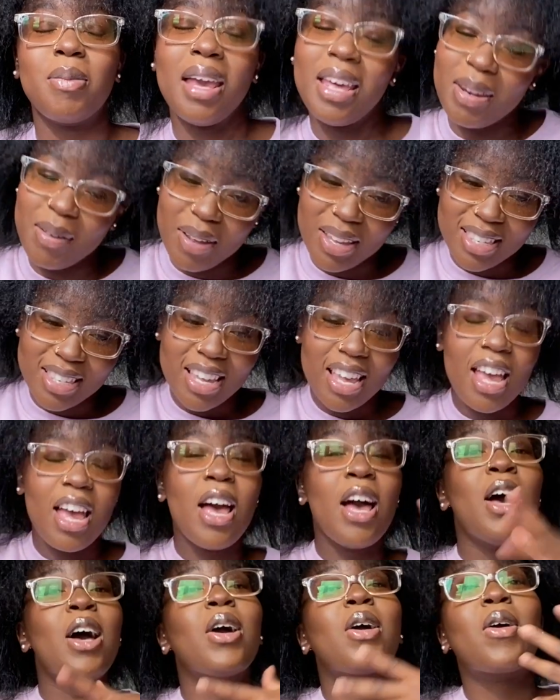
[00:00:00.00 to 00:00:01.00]
Anyways,
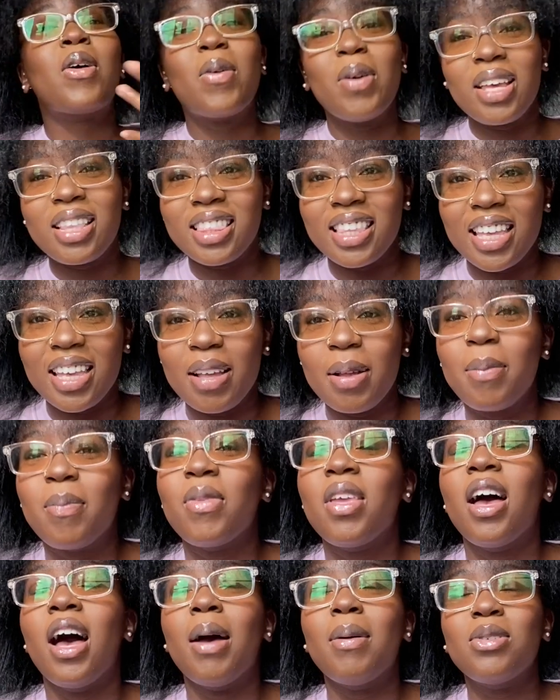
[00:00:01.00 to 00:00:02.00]
quick thing,
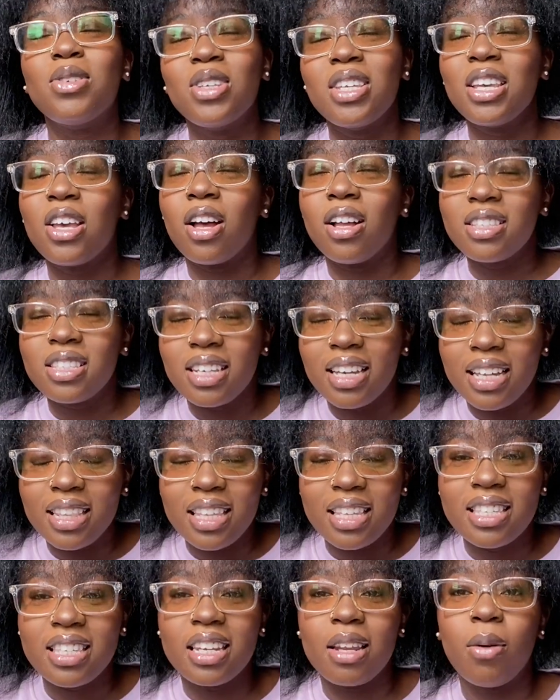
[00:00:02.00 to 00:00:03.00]
I'm doing content like
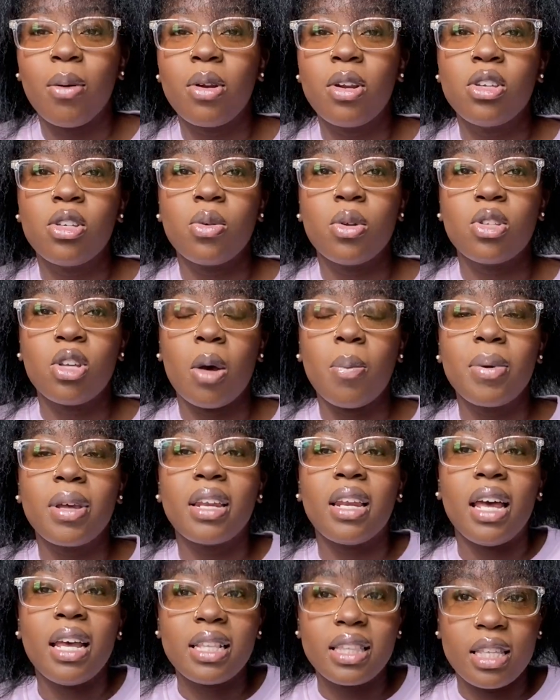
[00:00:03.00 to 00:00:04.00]
this and I want to do a topic
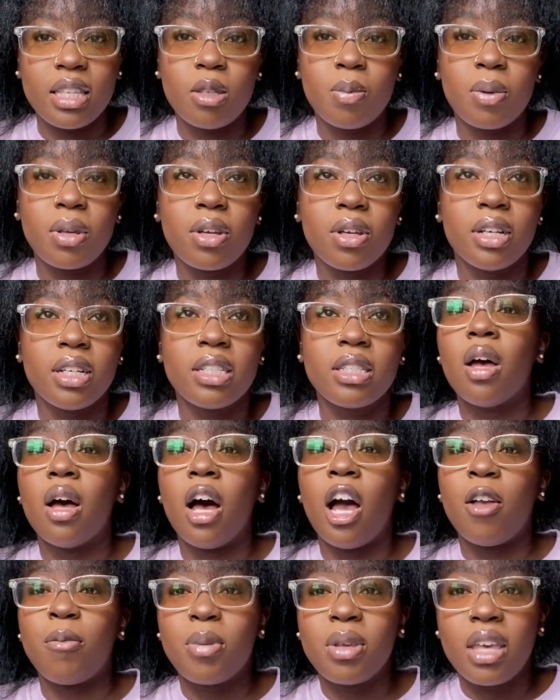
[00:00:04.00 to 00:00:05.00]
like this because
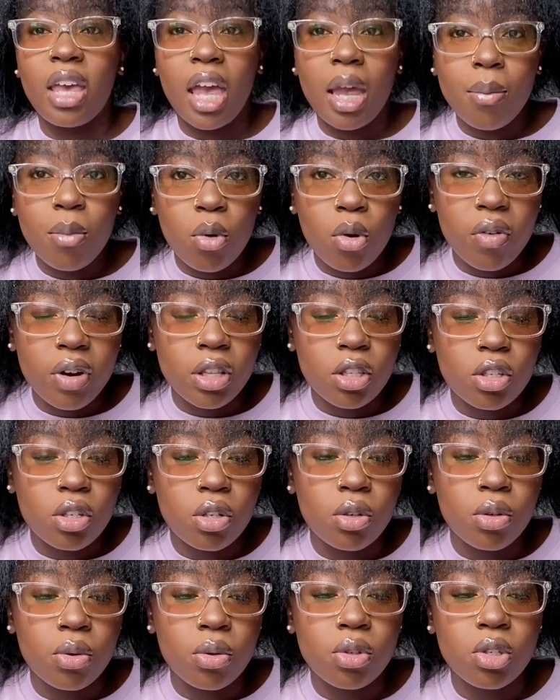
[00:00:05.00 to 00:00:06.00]
I've been getting more
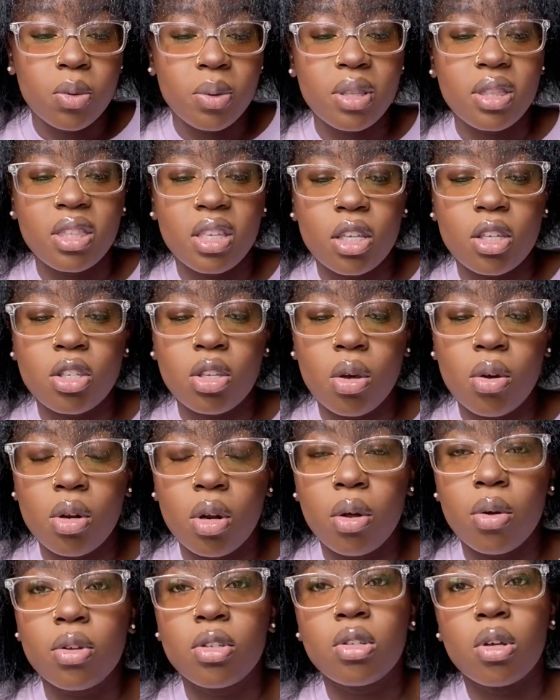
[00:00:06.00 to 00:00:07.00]
into doing things
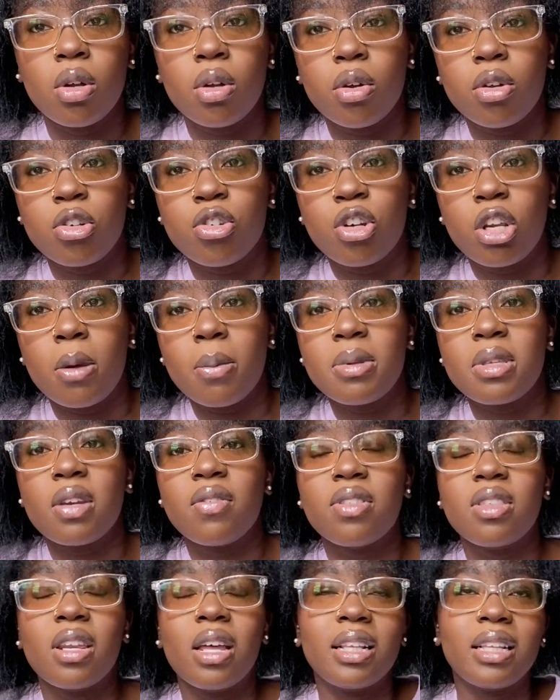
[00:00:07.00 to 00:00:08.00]
solo trips and
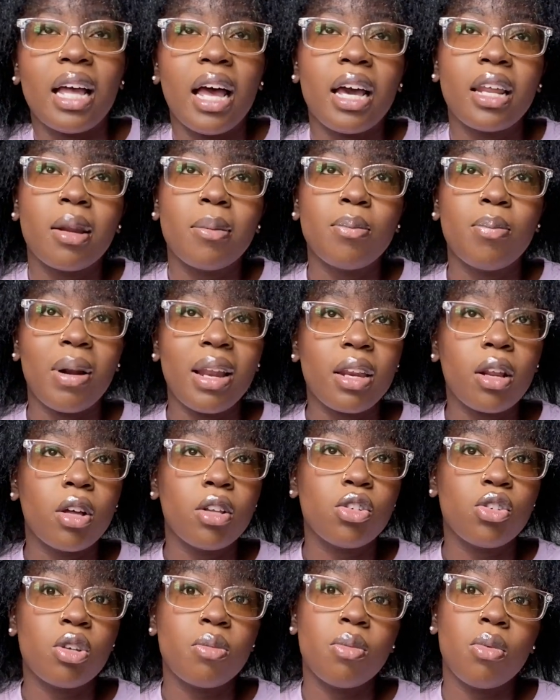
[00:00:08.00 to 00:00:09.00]
everything like that, and I'm planning
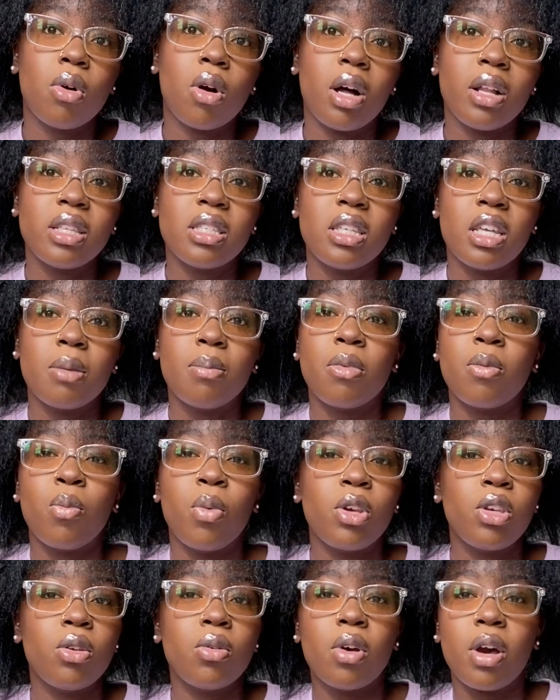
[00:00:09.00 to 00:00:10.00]
on doing more content. But
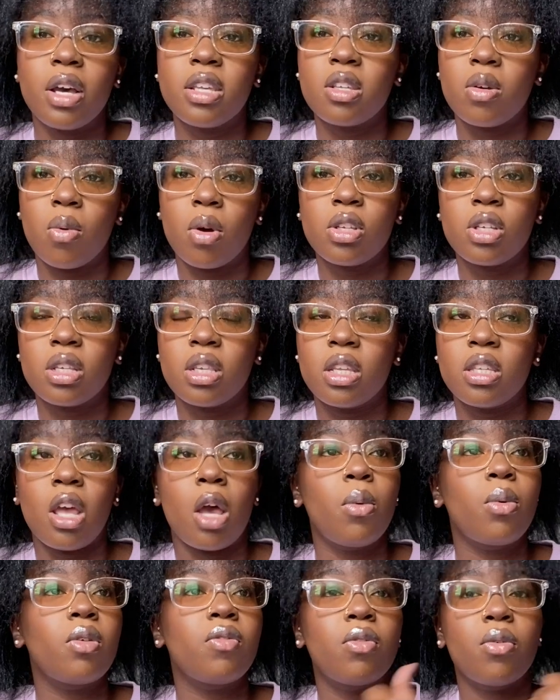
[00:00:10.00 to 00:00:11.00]
when you guys are watching this, I
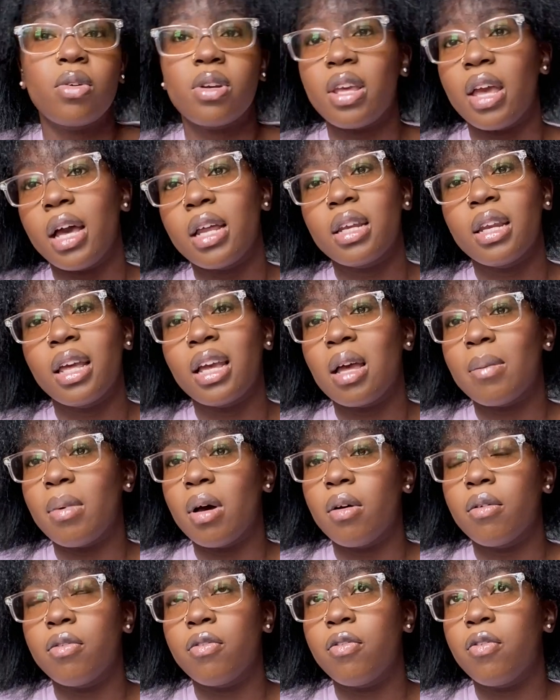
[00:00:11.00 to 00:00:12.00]
would have already had like
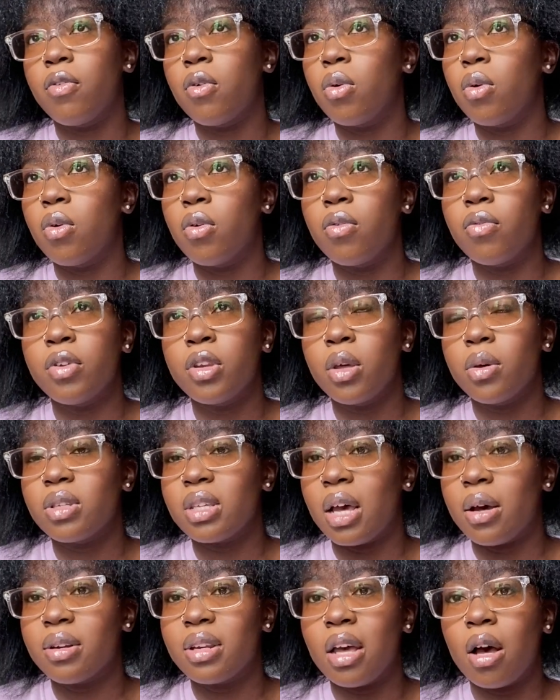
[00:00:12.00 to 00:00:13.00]
about 4 videos
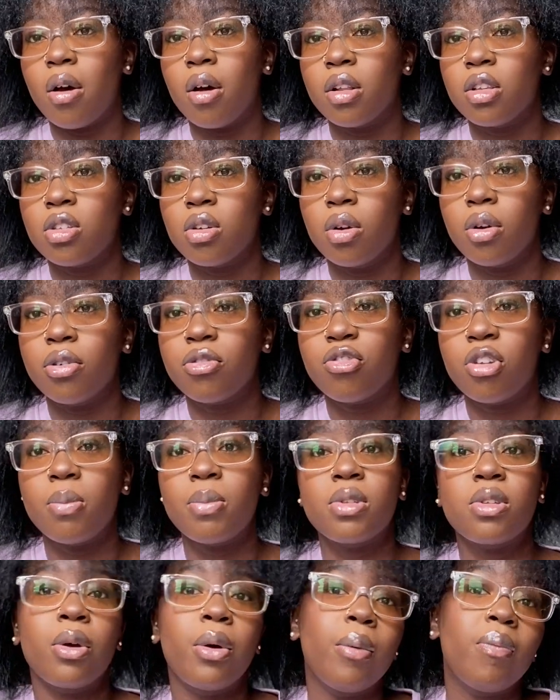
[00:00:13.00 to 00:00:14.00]
out now on solo
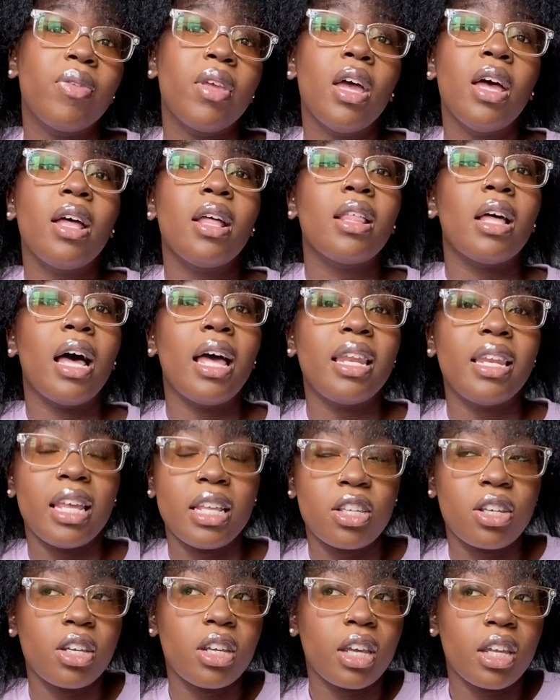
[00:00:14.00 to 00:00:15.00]
trips. So, and
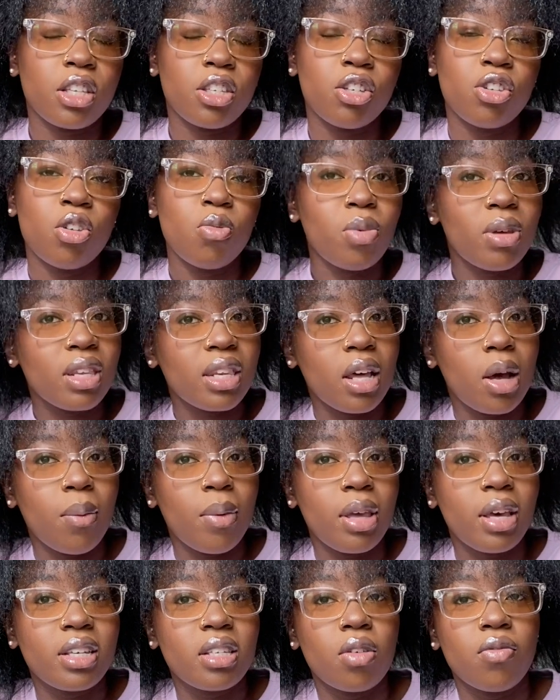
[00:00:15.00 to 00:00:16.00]
it's going to continue being that
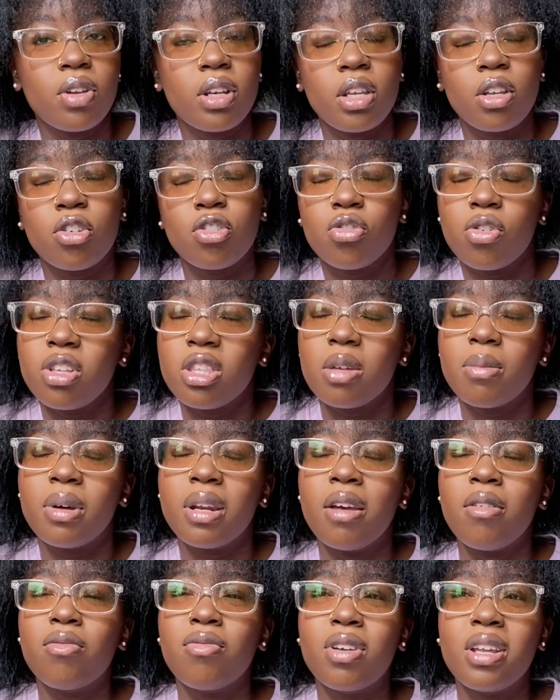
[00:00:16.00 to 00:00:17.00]
way because I really enjoy them, and
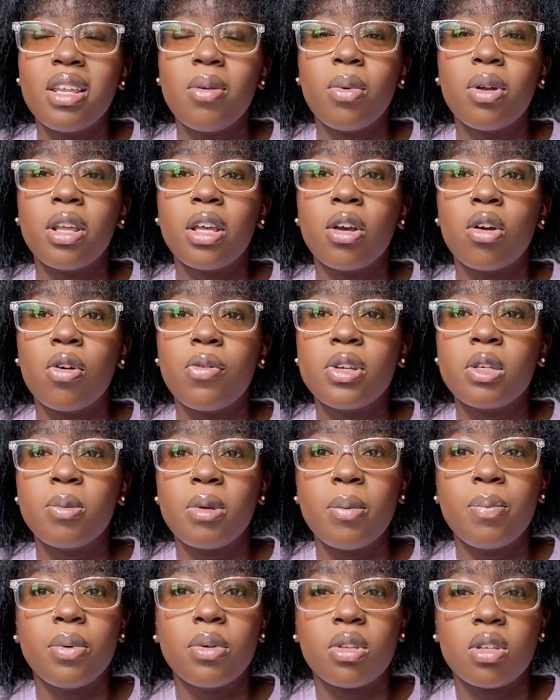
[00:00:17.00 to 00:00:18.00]
I really want to encourage
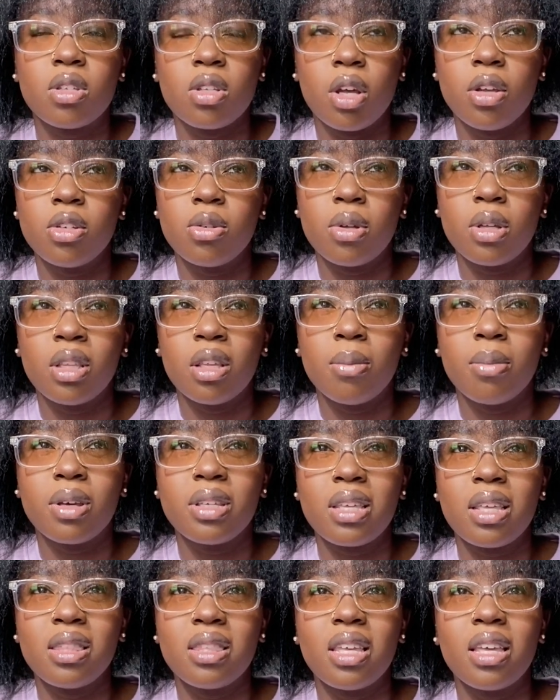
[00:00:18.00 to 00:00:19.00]
people to start doing them
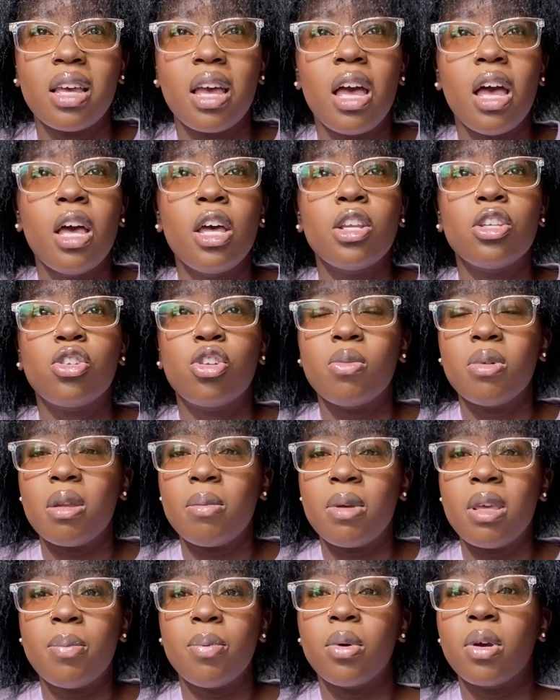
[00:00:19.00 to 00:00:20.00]
because I think too many
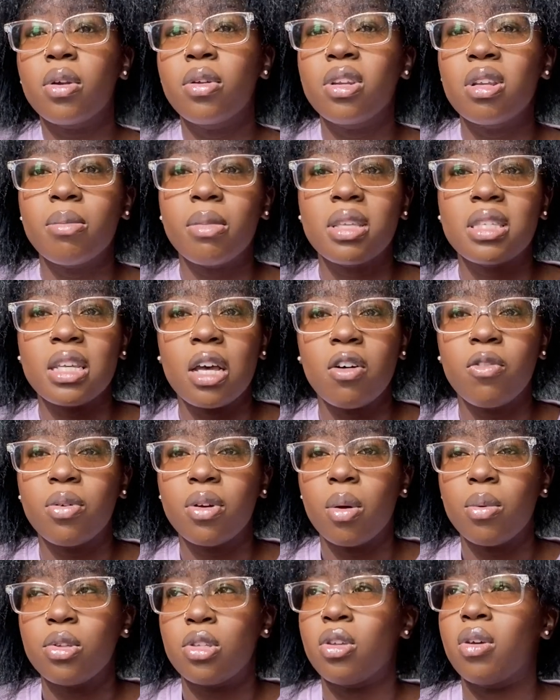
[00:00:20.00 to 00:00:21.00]
people, including myself when
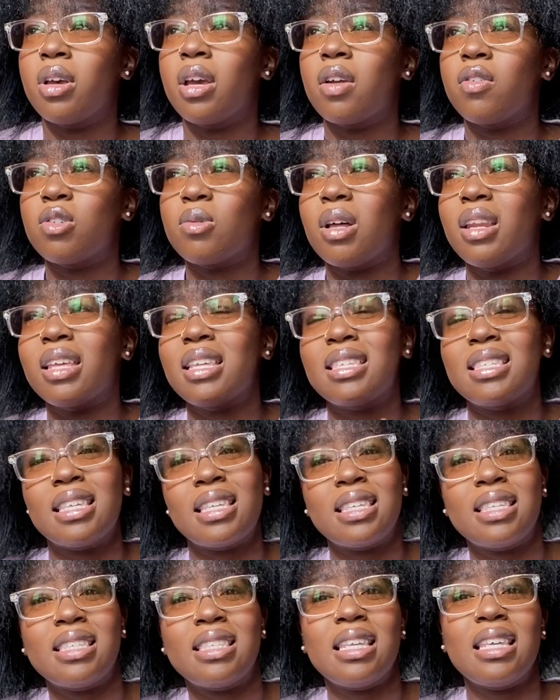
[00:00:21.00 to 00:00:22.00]
I was younger as well, like
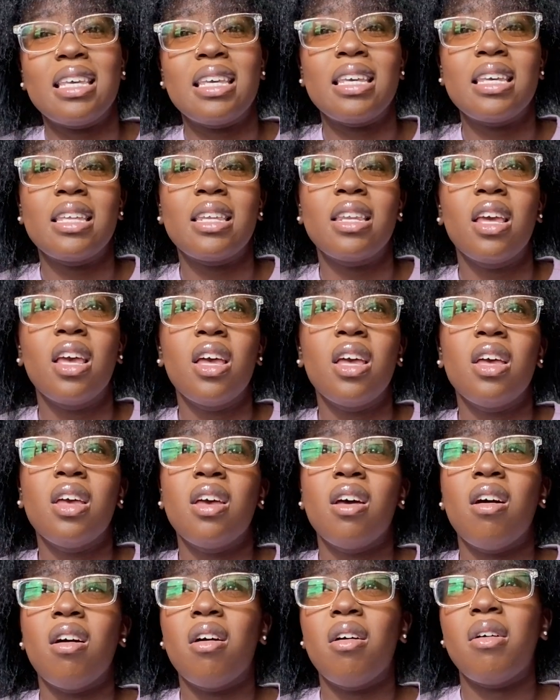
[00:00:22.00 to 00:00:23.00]
16,
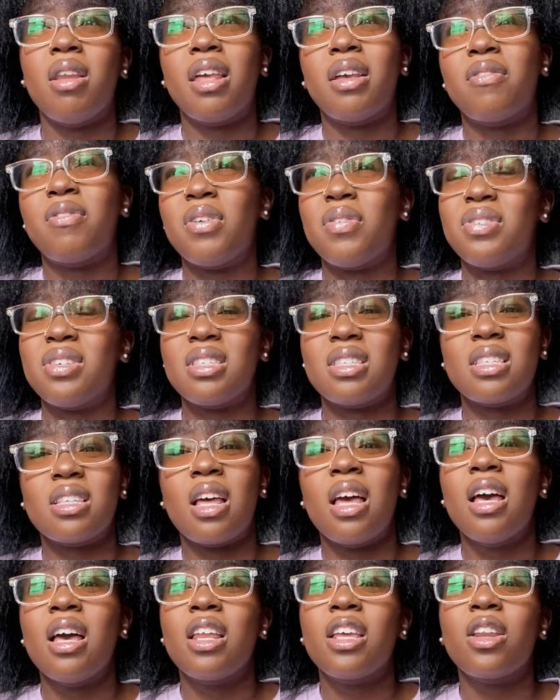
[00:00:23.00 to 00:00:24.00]
like 15, 16,
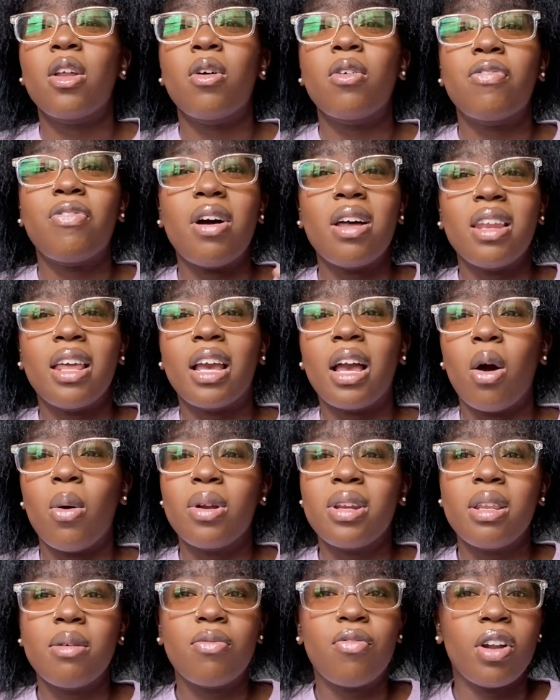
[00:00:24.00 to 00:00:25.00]
you know, felt like, oh, I
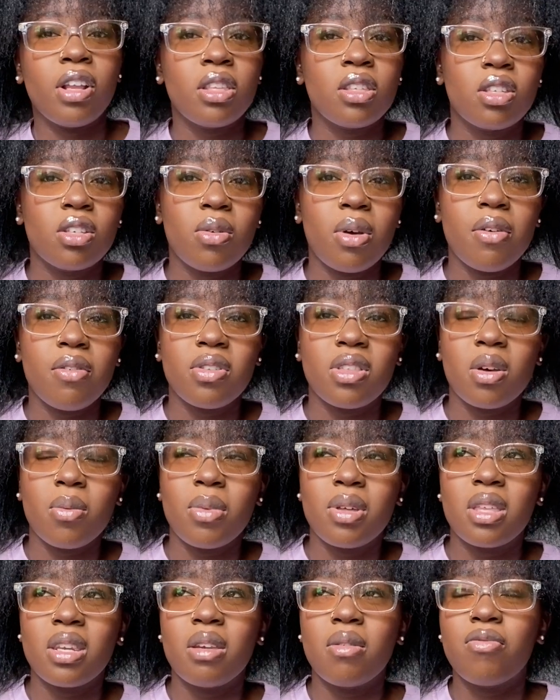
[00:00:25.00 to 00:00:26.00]
need friends to do everything
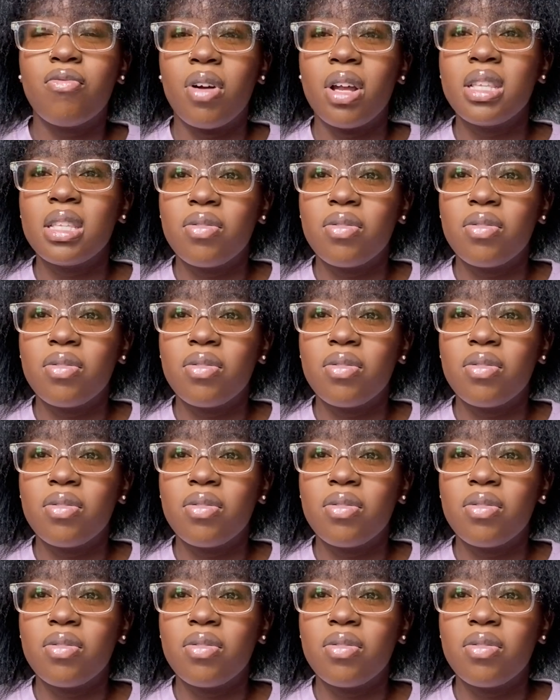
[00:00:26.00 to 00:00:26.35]
with. I need friends.